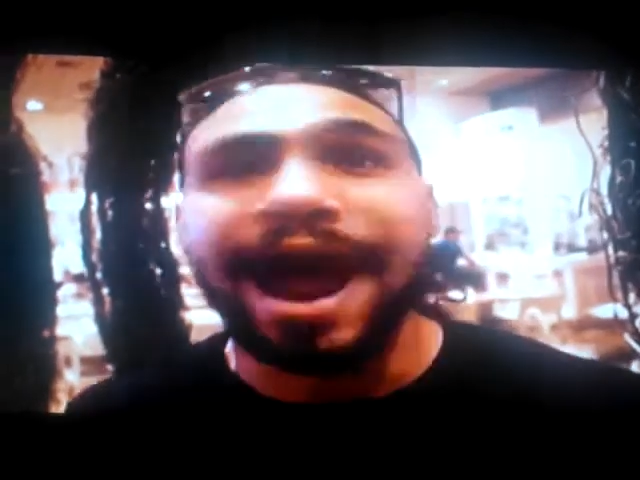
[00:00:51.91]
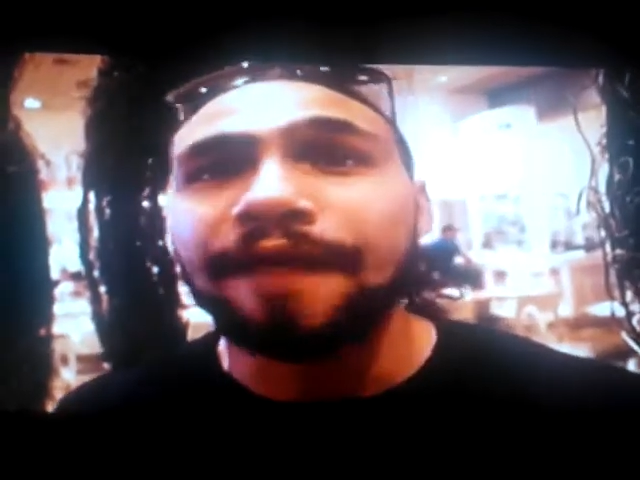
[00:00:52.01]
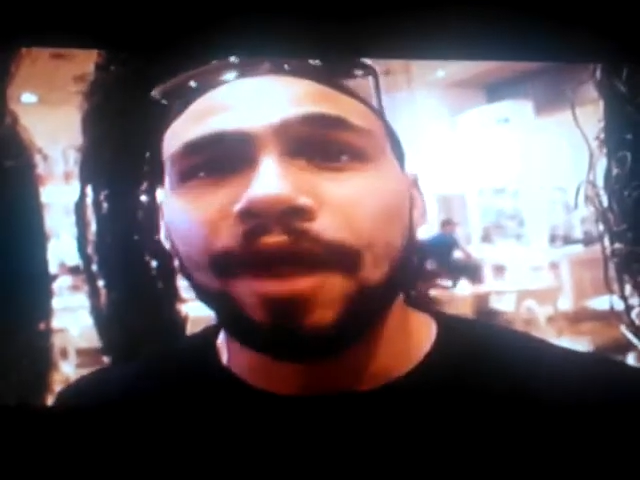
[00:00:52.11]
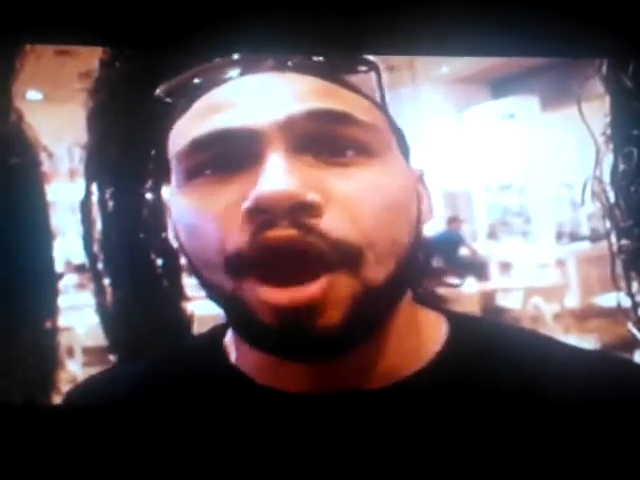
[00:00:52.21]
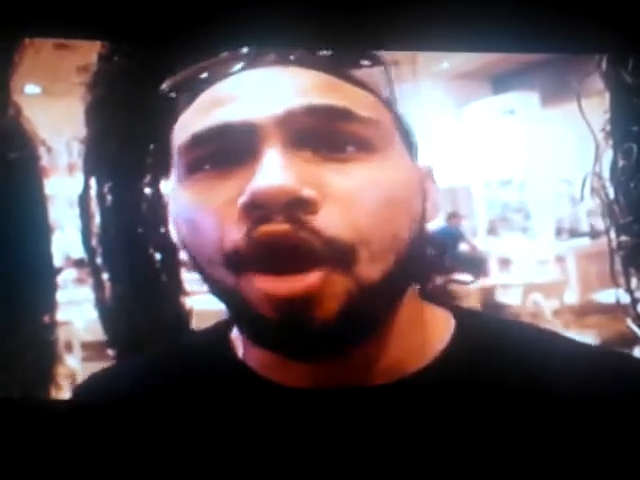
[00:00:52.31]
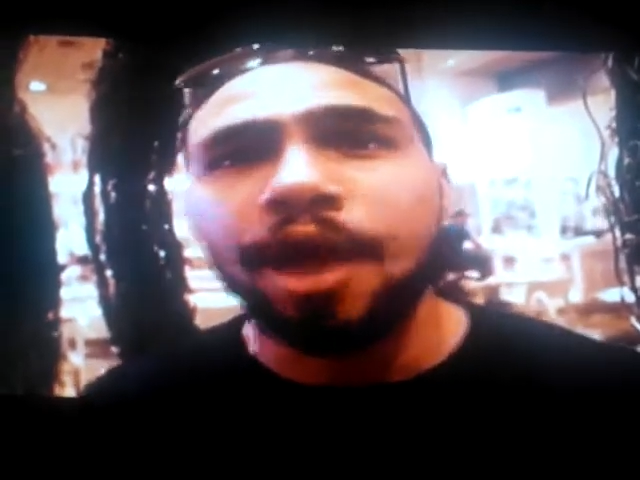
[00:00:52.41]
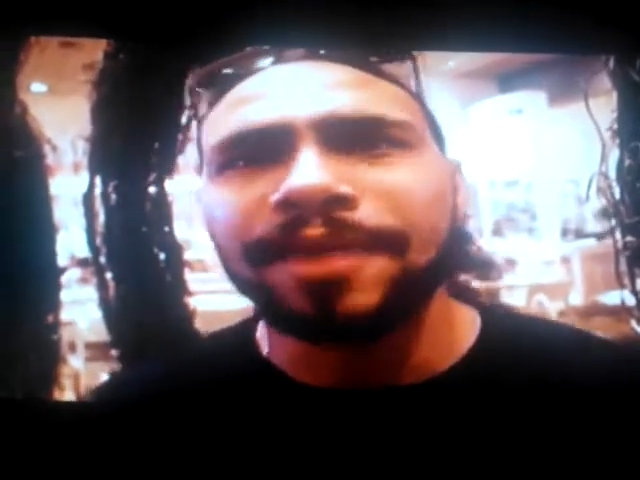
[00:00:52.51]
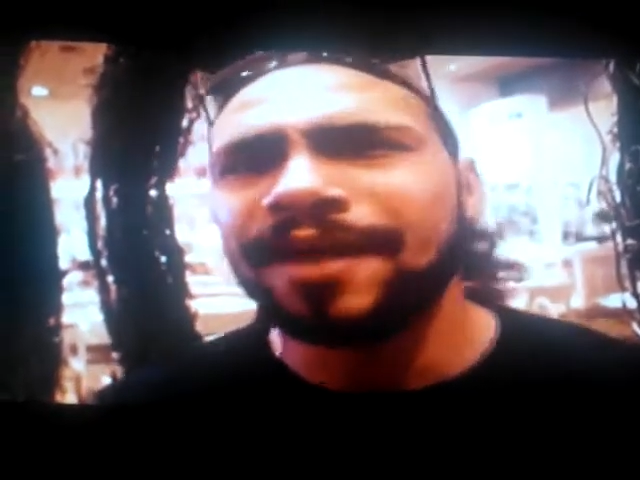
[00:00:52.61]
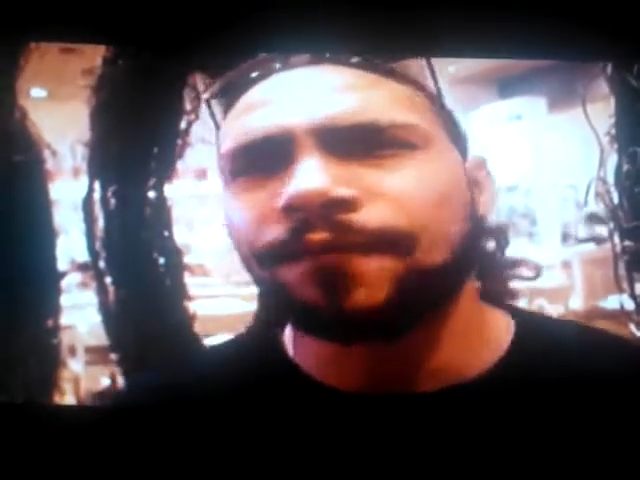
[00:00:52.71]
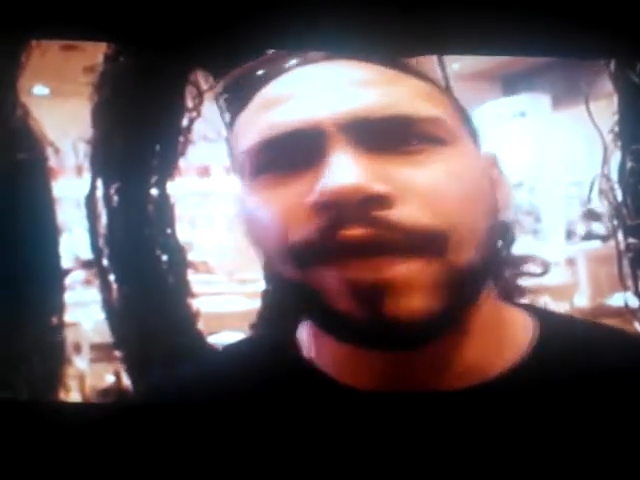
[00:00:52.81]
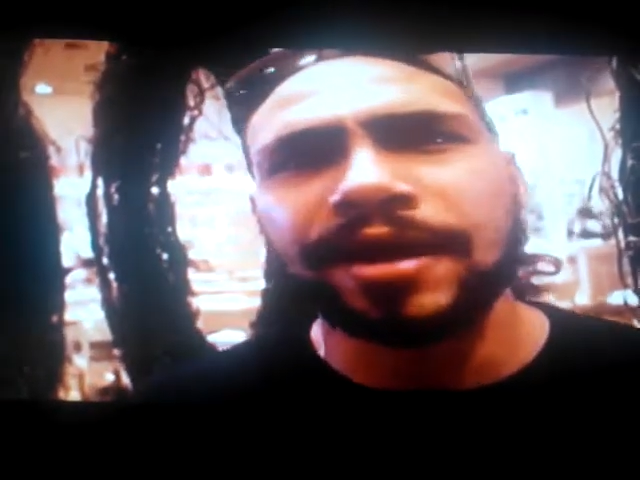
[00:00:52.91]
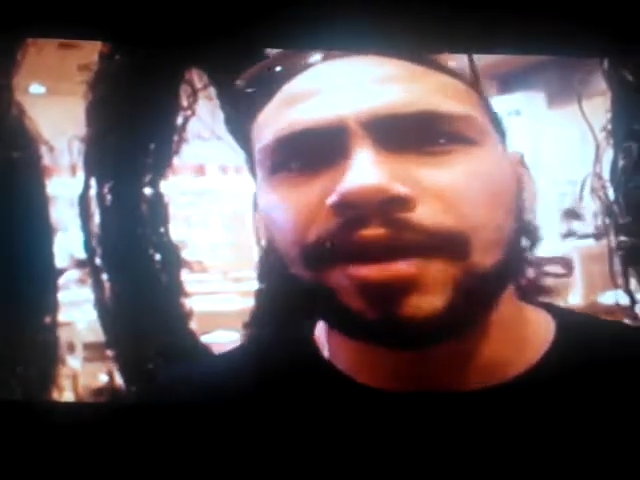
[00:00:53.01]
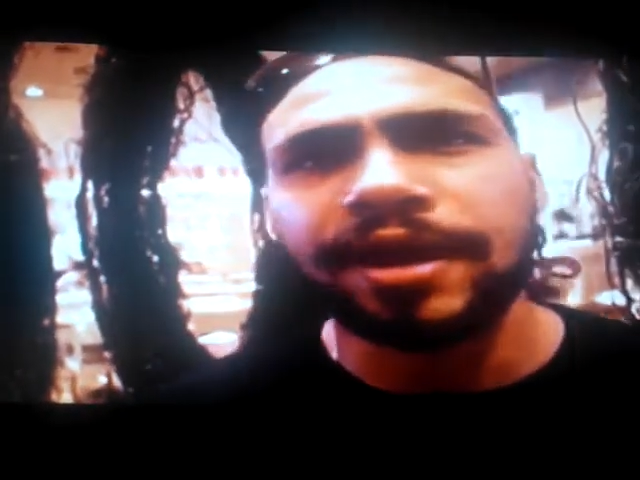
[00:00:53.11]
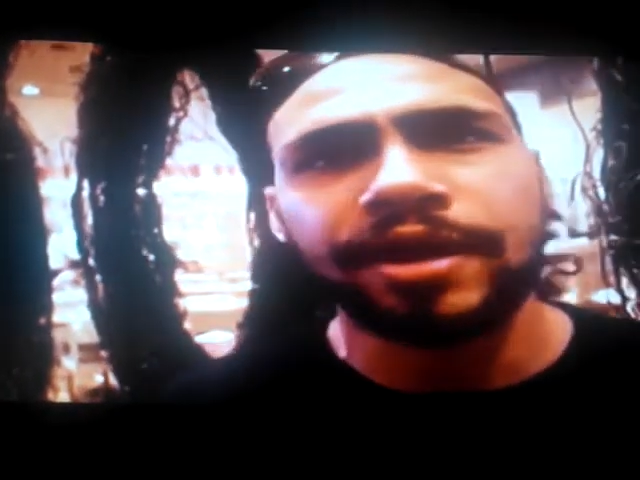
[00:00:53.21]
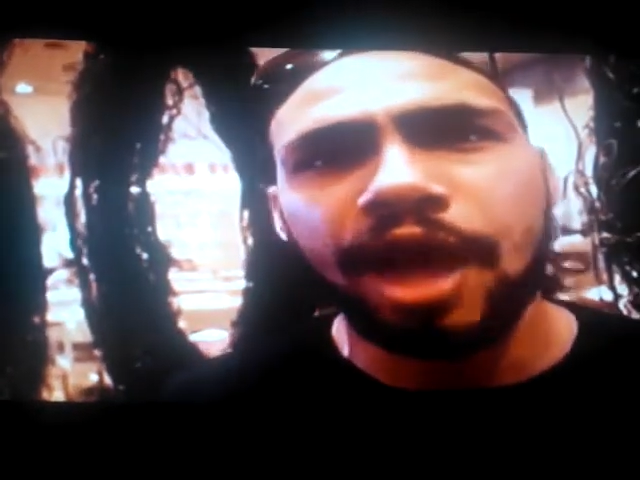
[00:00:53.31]
I'm not afraid
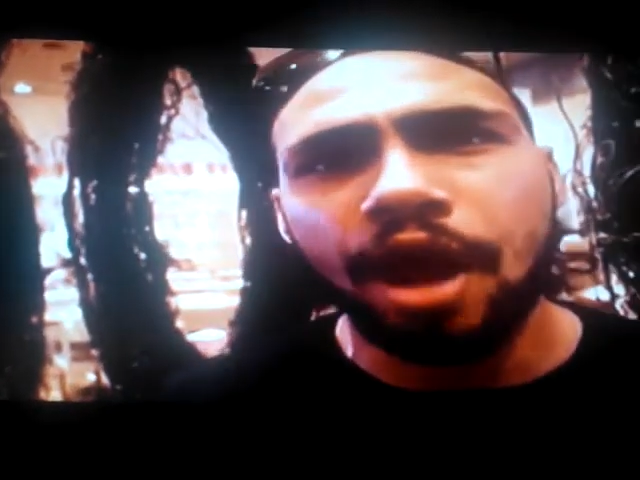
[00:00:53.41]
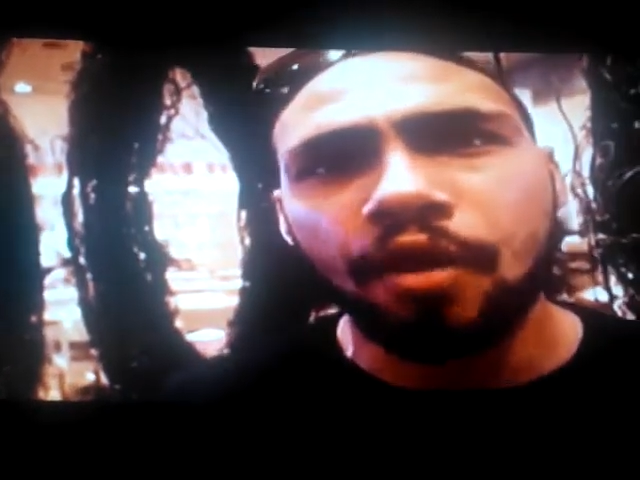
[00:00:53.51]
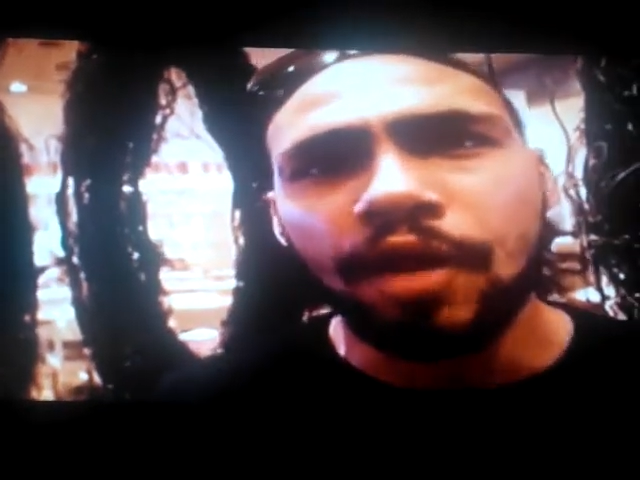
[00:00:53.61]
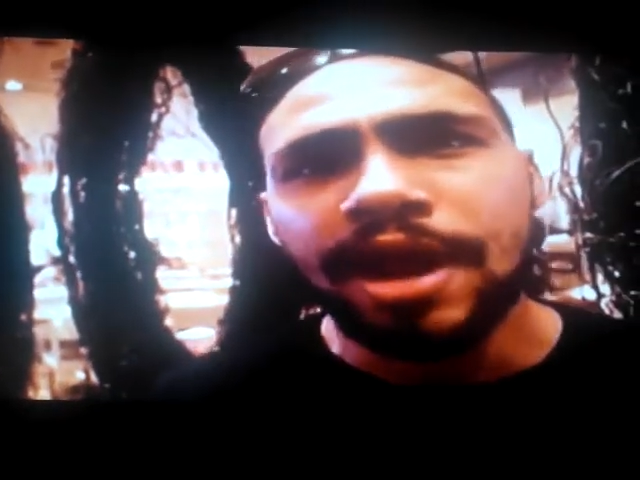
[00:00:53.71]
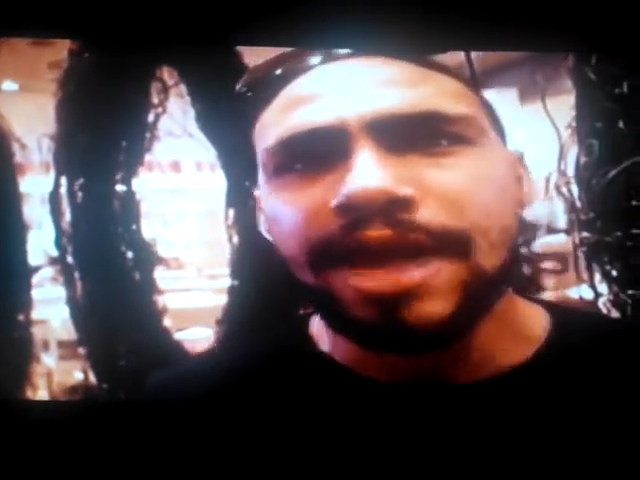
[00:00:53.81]
to let it go.